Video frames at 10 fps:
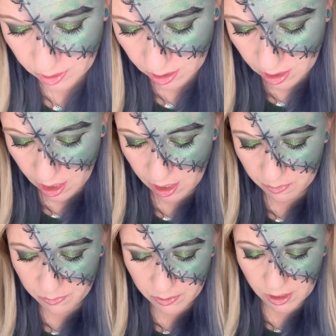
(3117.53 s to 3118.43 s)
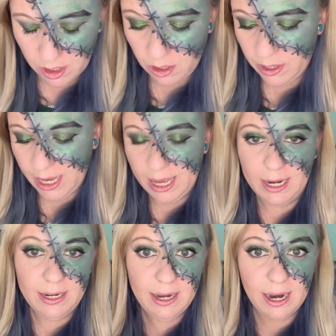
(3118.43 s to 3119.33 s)
Okay, we're going to go
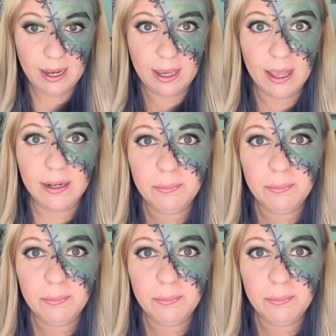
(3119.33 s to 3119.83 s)
ahead. Again,